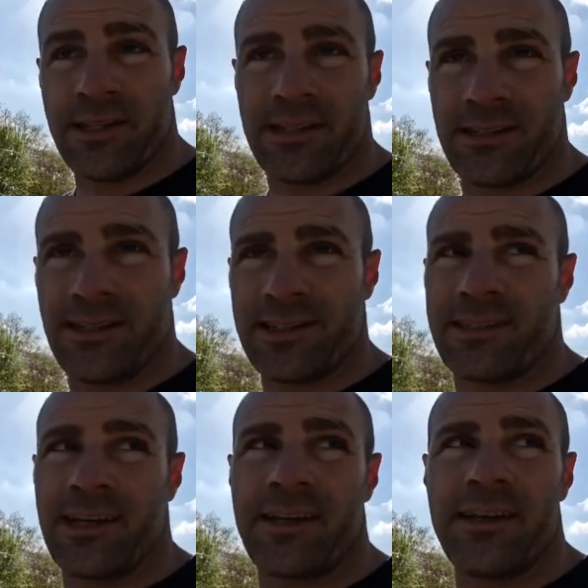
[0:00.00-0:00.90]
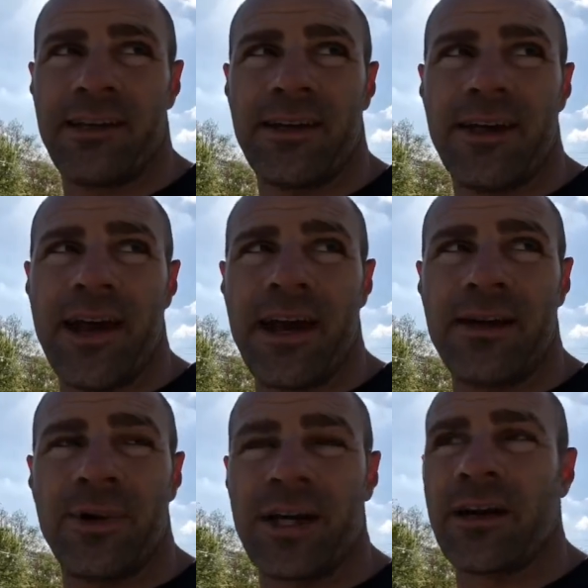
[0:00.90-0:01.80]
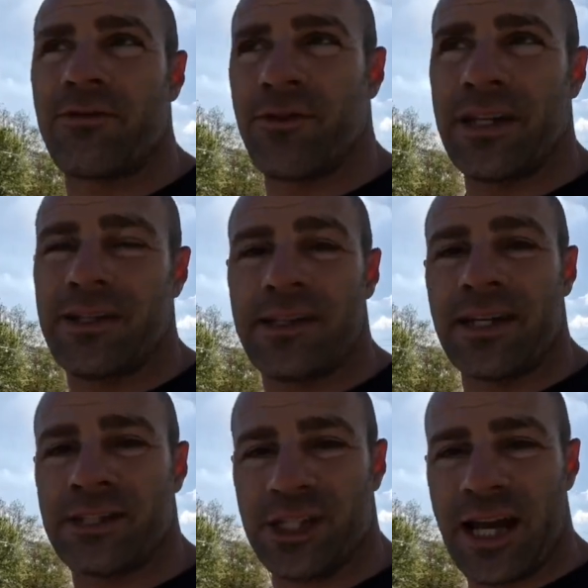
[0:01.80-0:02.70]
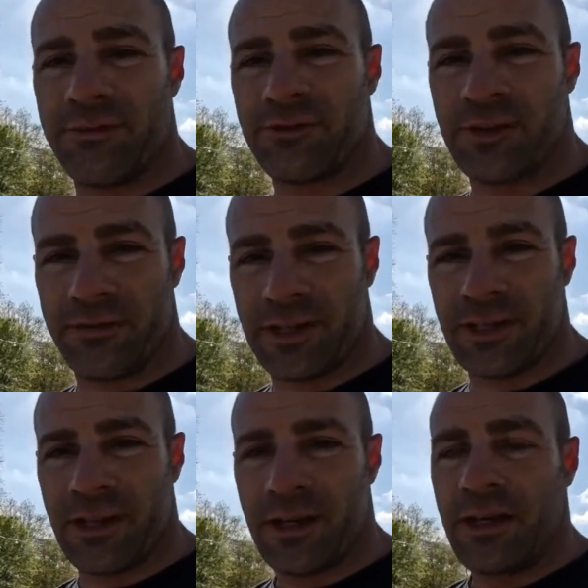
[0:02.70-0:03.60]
that's a lot to say, any bike I've ridden that's shaft driven